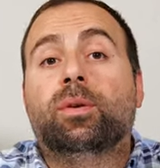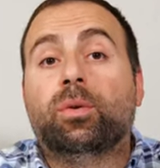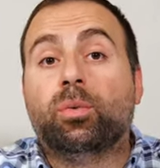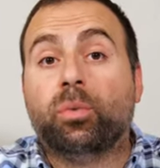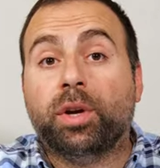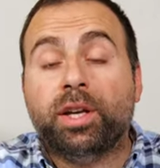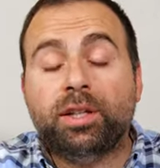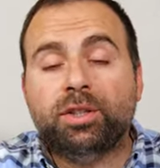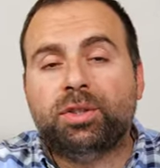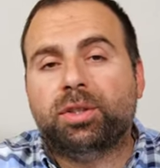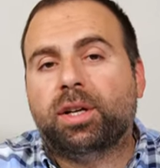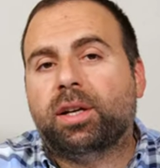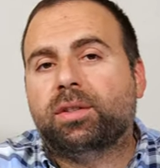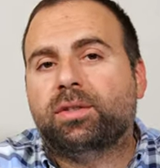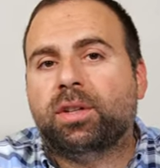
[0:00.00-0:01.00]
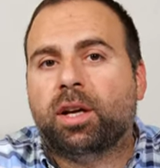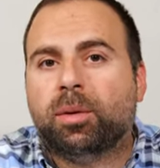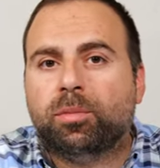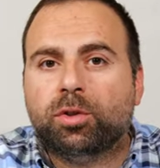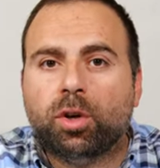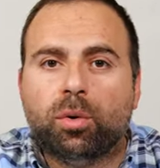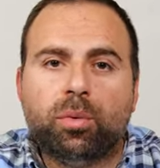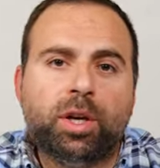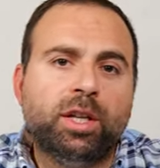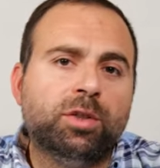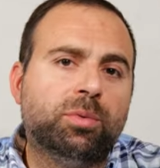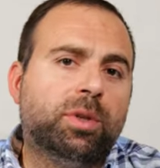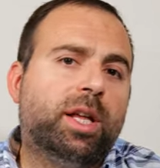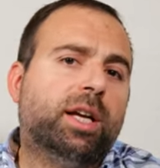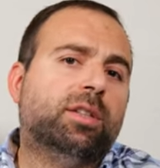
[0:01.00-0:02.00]
Range test time. So
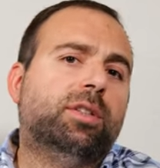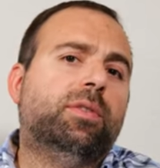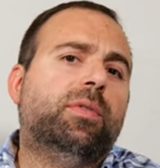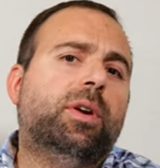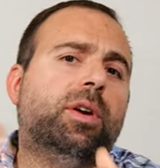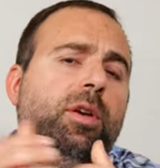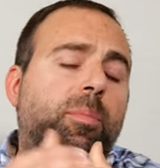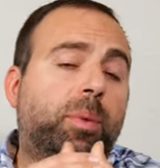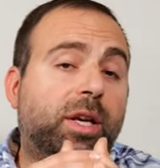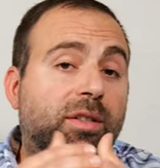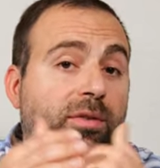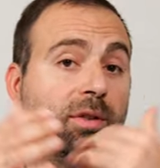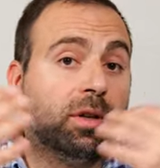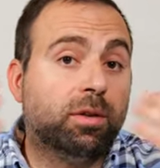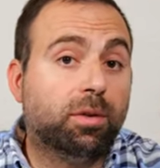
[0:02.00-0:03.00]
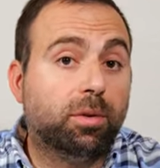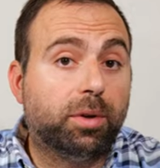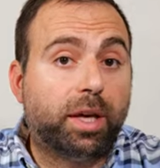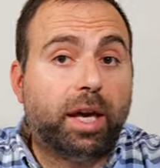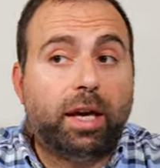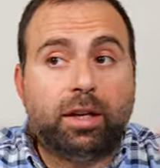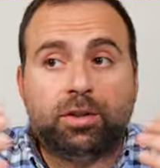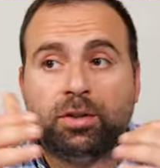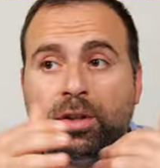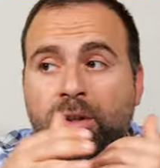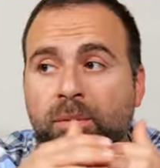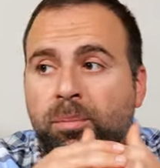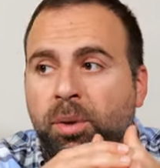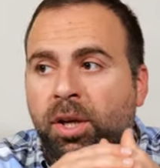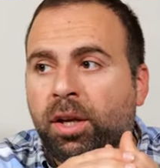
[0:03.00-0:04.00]
range will actually vary based on
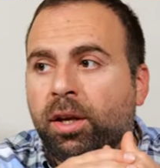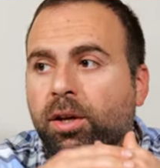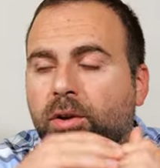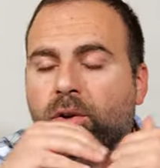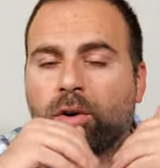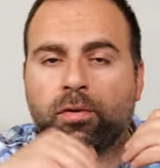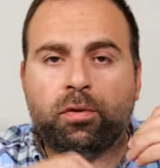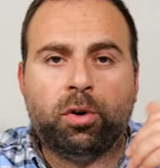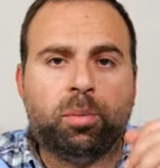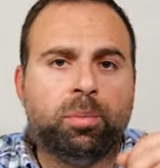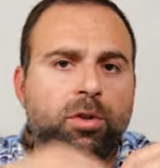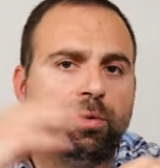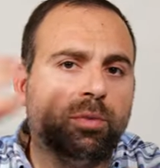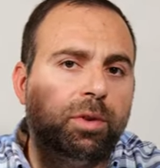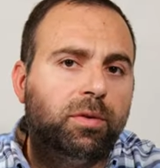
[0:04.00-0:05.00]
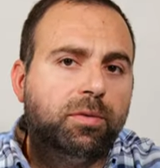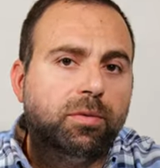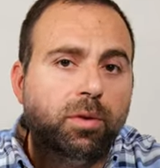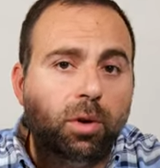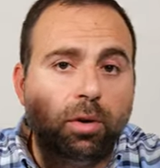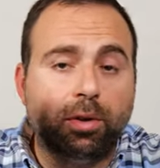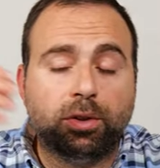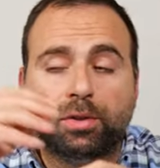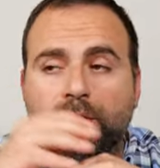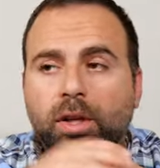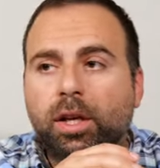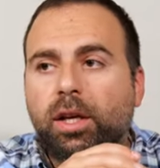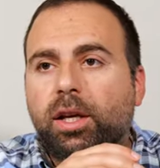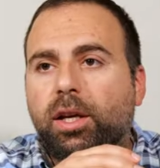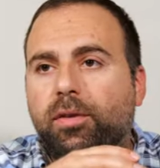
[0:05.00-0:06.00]
location, meaning, you know, if you're in between floors,
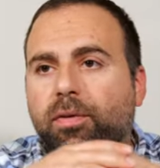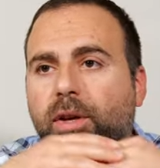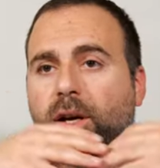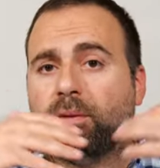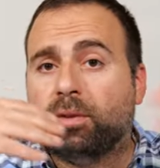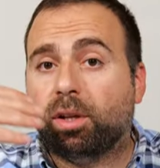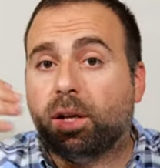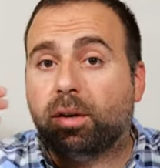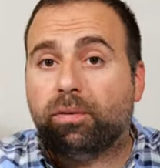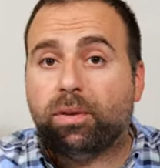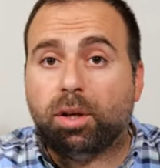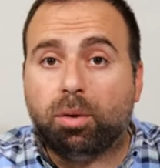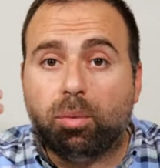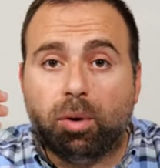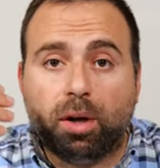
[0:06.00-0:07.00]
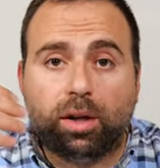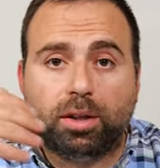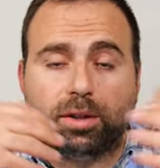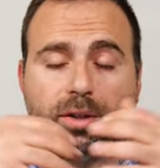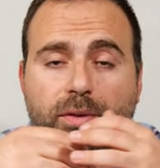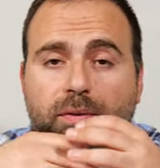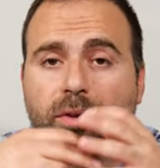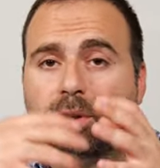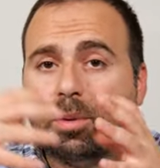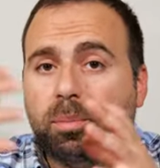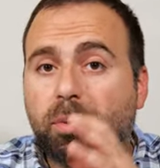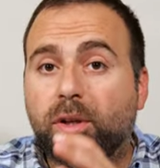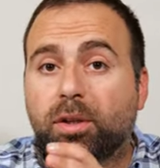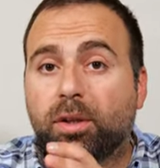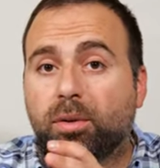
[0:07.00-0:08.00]
if you have a lot of thick walls, if you're in a
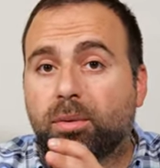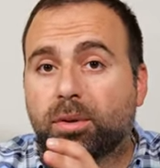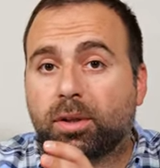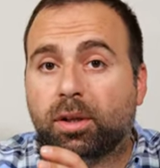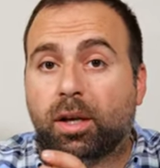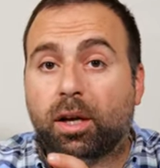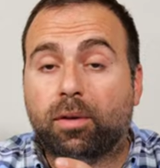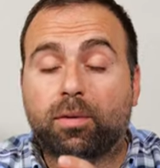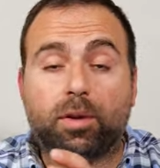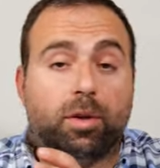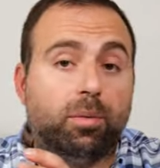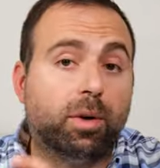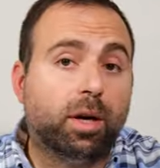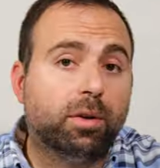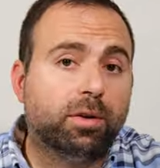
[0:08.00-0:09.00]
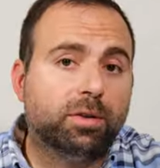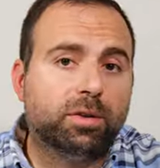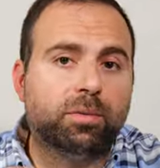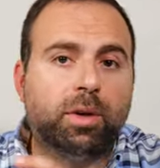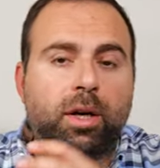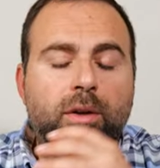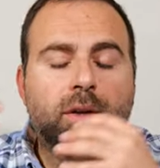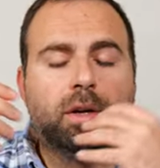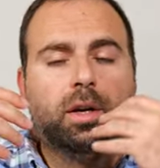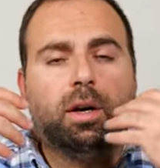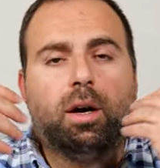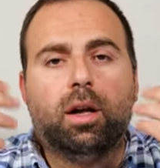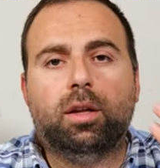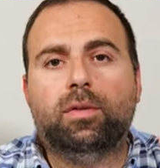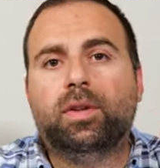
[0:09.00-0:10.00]
building with a lot of other routers around,
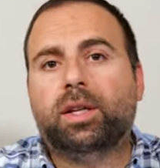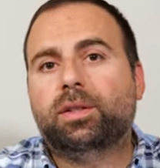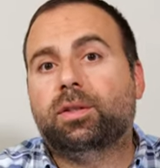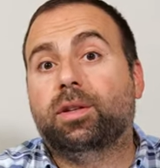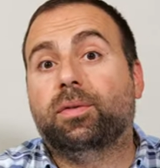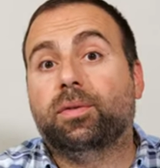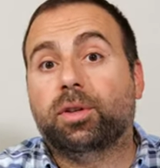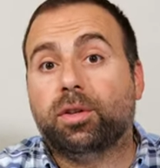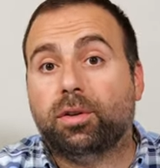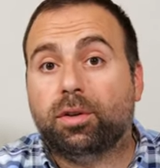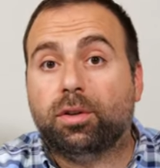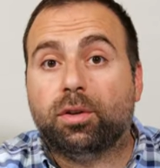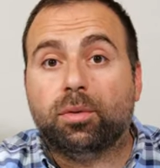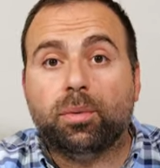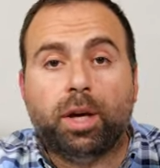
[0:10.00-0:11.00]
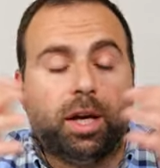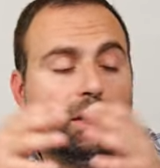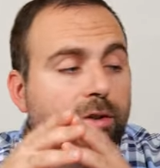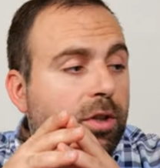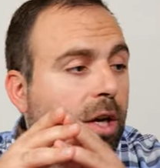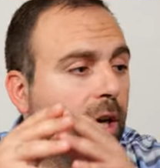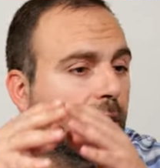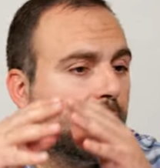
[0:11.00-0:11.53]
all of that stuff can hurt your range.